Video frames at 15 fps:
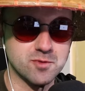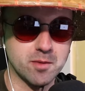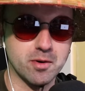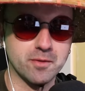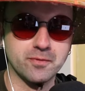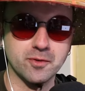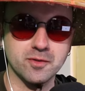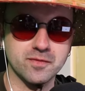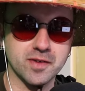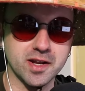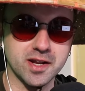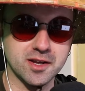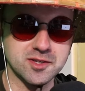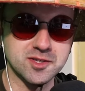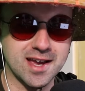rubber fruit
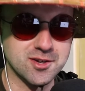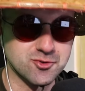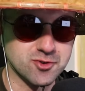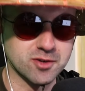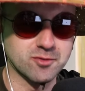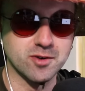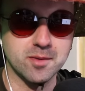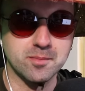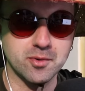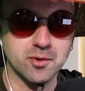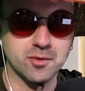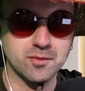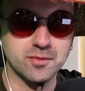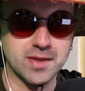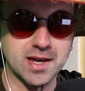videos and drink Red
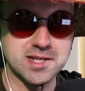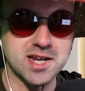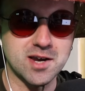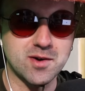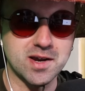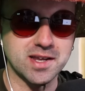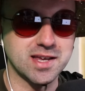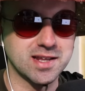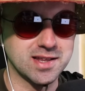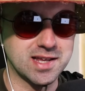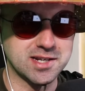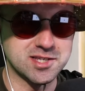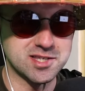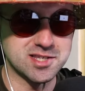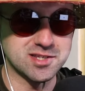Bull. That's how I get
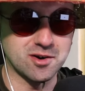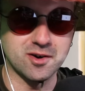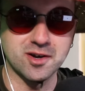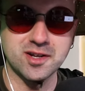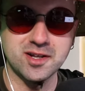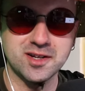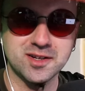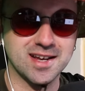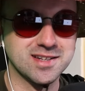like started.